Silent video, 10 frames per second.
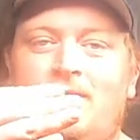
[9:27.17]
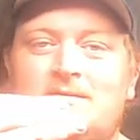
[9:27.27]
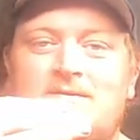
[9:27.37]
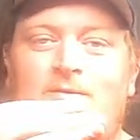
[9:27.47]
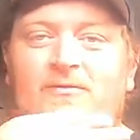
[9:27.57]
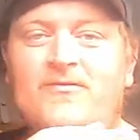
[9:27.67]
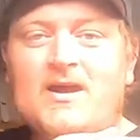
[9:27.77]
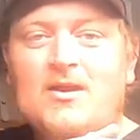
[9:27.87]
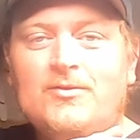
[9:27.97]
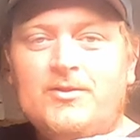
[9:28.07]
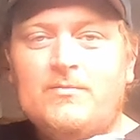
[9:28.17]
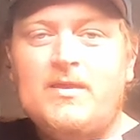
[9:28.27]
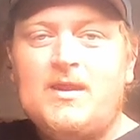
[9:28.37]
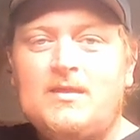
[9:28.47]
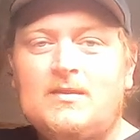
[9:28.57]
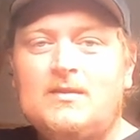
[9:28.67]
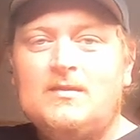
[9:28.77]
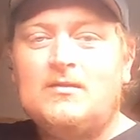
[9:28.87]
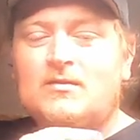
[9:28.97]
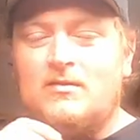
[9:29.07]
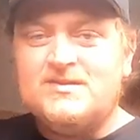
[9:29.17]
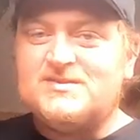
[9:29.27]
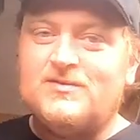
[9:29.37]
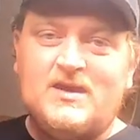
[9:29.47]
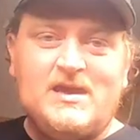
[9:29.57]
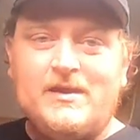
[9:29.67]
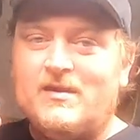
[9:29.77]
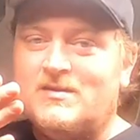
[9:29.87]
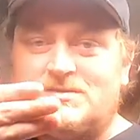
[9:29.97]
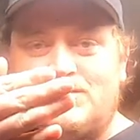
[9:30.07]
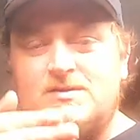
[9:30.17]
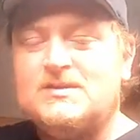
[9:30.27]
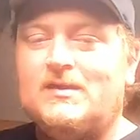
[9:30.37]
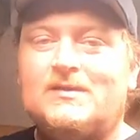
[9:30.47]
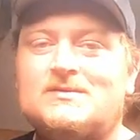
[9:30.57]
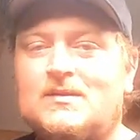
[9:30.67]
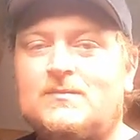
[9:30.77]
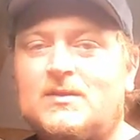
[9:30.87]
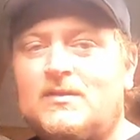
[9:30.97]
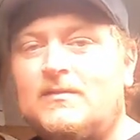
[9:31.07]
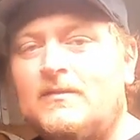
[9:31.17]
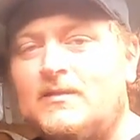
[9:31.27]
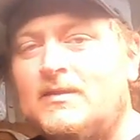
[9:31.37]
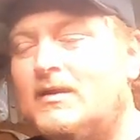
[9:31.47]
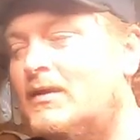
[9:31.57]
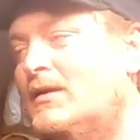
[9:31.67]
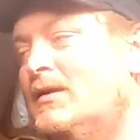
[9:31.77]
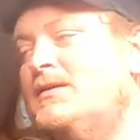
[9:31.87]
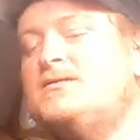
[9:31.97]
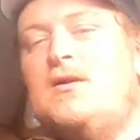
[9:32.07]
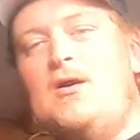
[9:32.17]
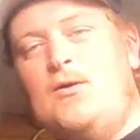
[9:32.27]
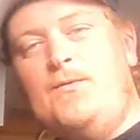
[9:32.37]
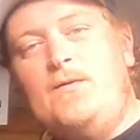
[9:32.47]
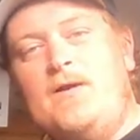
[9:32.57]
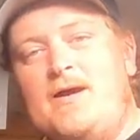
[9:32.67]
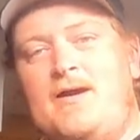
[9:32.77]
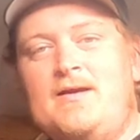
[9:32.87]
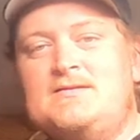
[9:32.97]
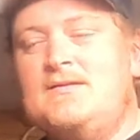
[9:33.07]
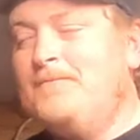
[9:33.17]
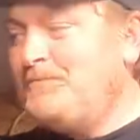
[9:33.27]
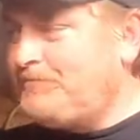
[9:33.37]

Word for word: he's going to follow your bait, or he's going to eat it as soon as he gets up there. So I hope you guys